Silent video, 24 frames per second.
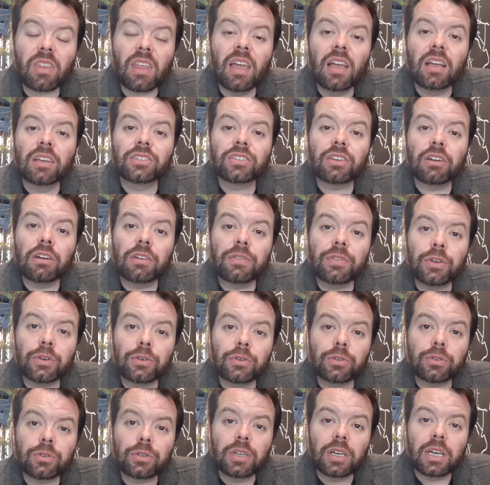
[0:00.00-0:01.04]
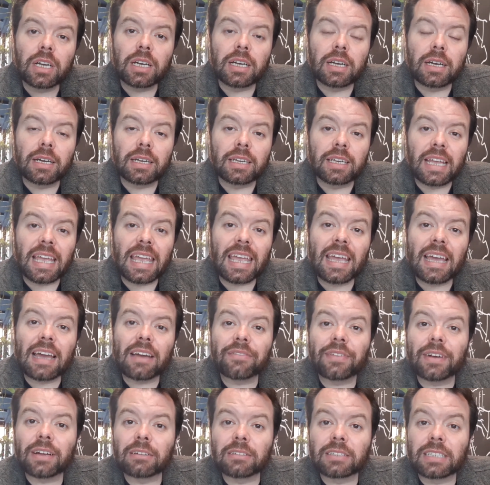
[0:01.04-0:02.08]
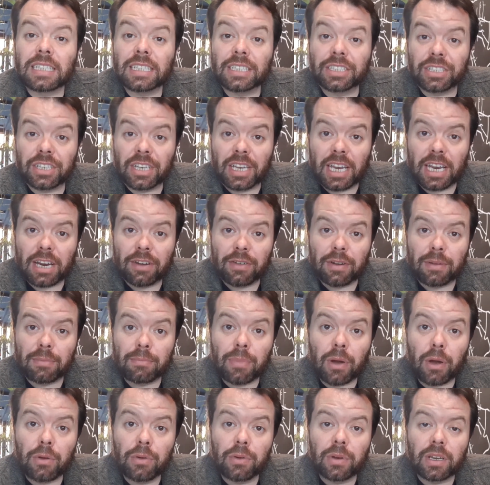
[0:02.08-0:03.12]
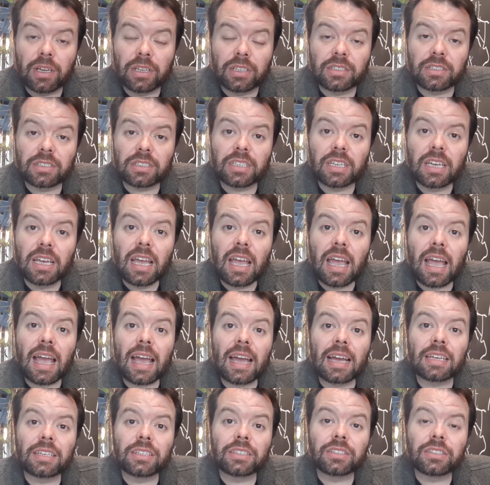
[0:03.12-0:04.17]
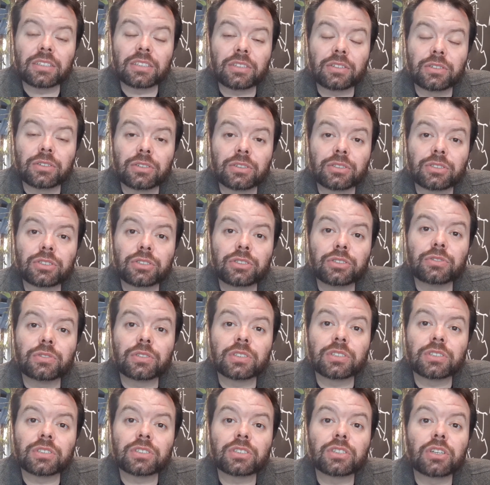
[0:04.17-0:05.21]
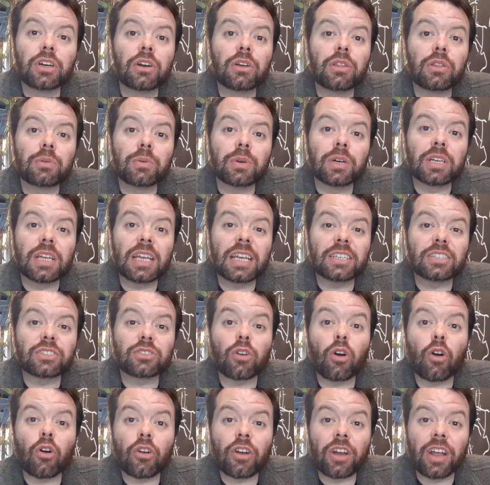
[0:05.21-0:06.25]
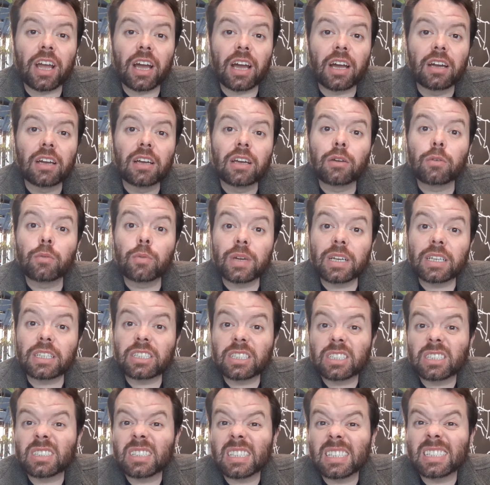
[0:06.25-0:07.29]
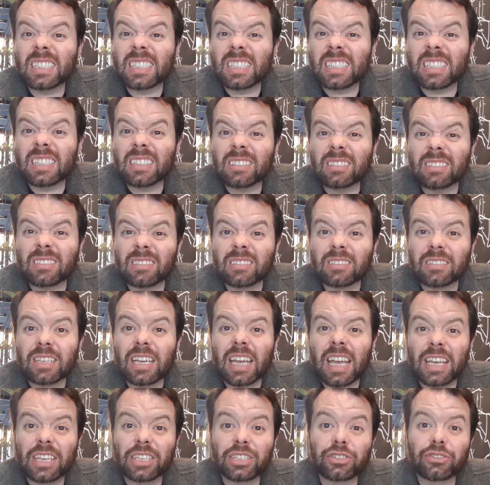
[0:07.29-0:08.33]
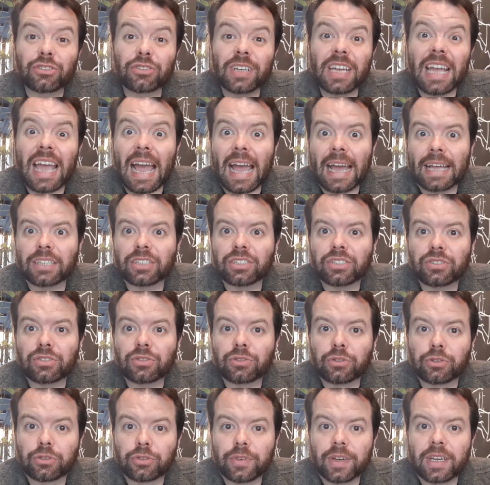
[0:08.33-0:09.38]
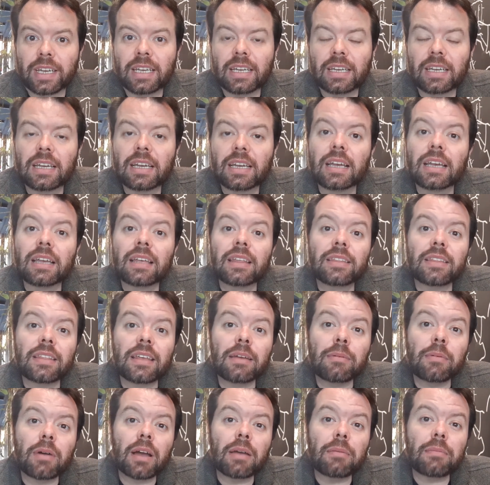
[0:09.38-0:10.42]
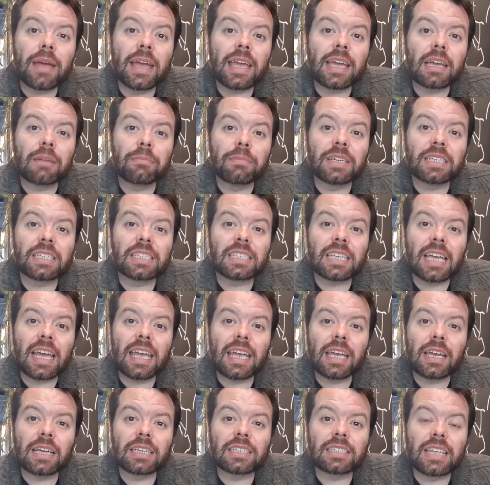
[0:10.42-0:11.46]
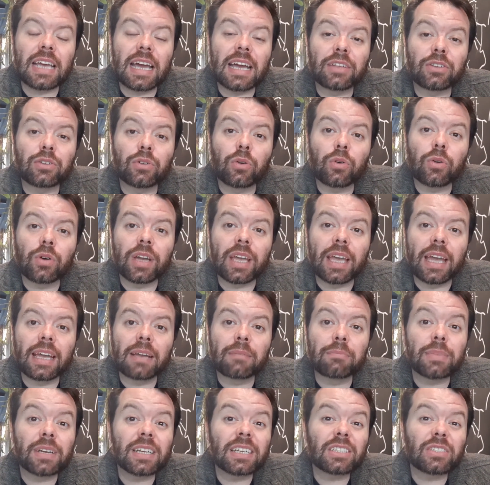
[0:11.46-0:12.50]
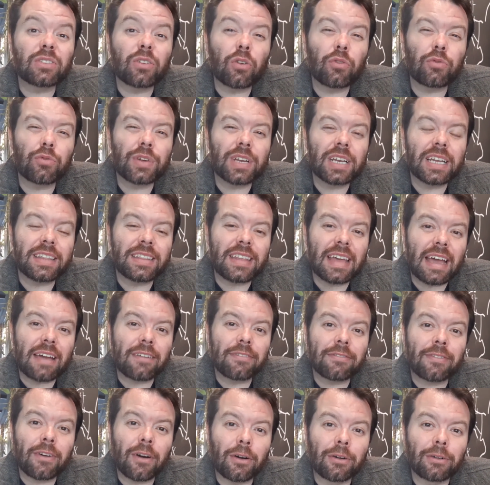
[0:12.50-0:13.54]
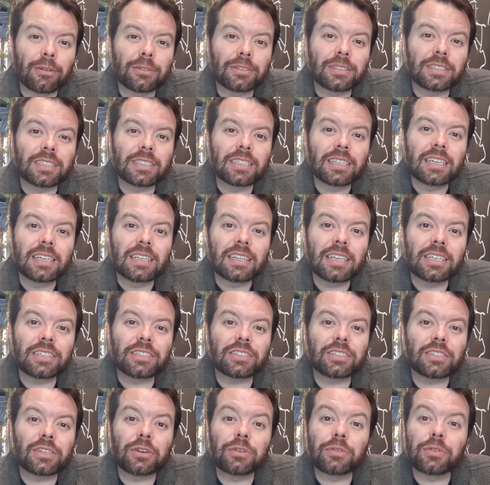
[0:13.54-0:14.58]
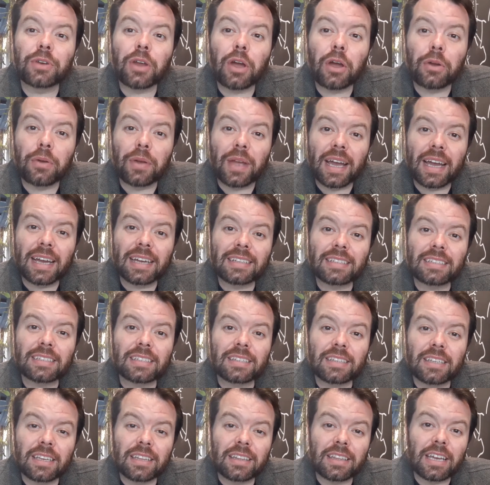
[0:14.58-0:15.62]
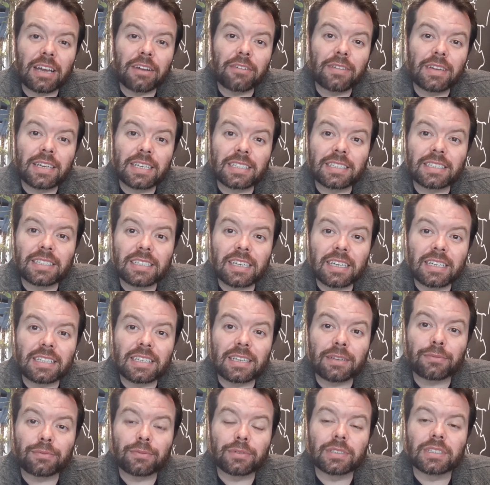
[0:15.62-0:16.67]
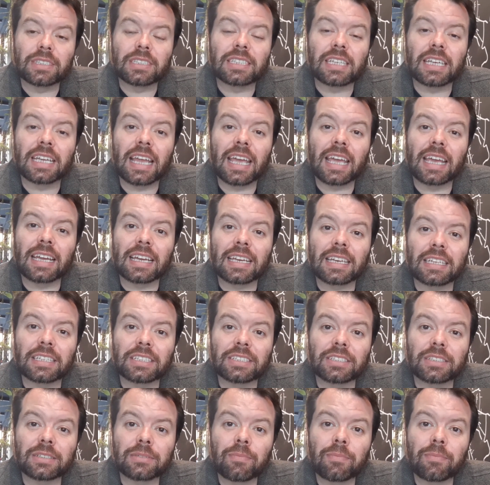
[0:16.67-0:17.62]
So if you're an EFL teacher here in Poland and your students know the word historia, which is still history and story, they might make a mistake as they're talking, but it's not really their fault. They just don't know yet that there is a difference in English.